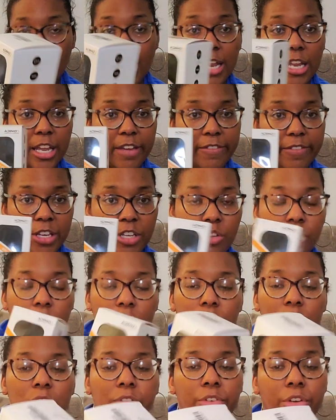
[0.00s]
I love it. You can
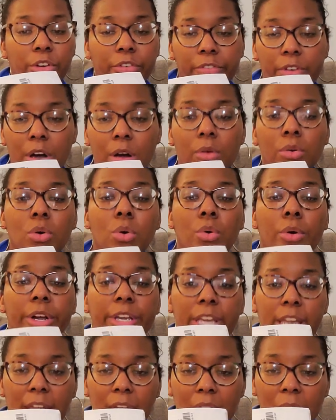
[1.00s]
use it for your phone or a
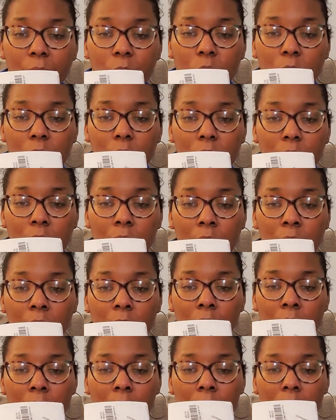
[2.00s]
camera.
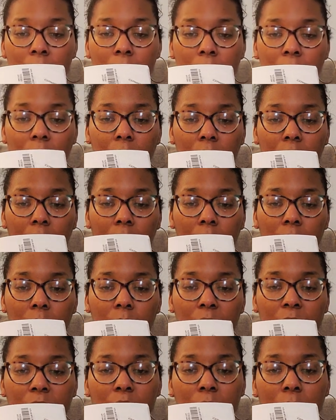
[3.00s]
Um,
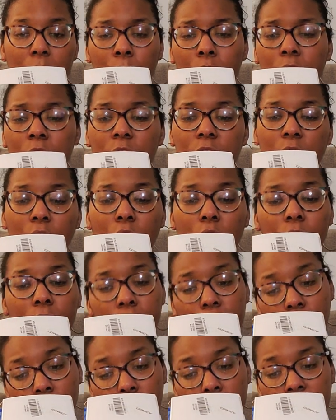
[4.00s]
has low self
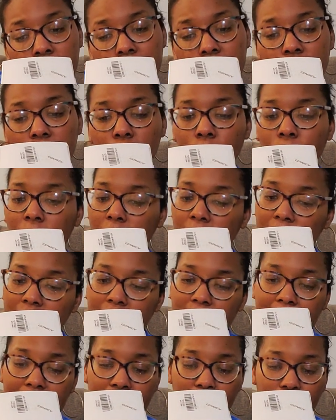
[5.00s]
noise, super
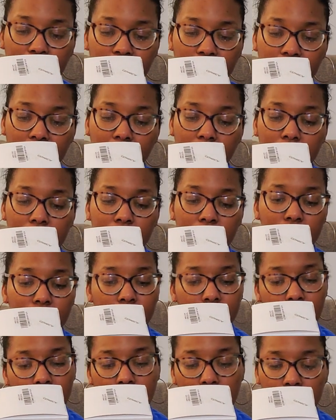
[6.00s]
anti-interference,
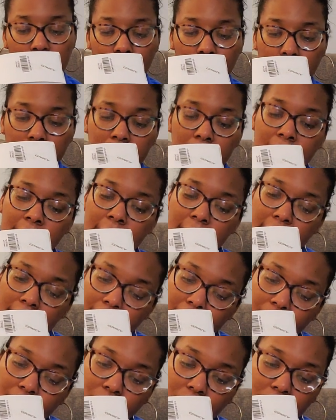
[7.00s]
super cardioid,
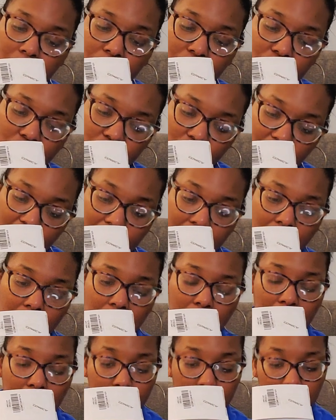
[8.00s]
excellent shot
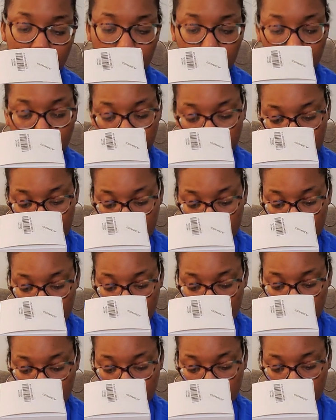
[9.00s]
absorbing.
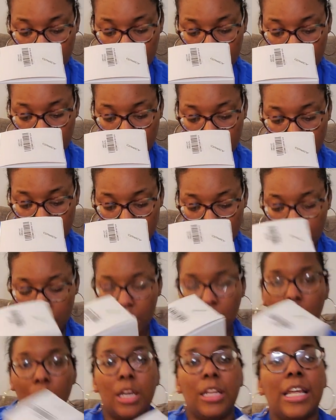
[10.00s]

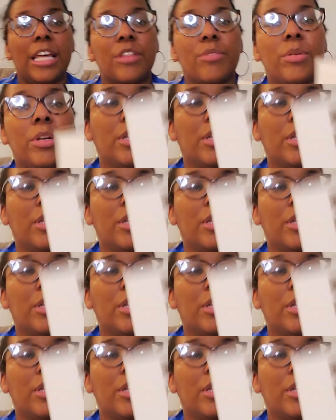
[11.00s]
And that's what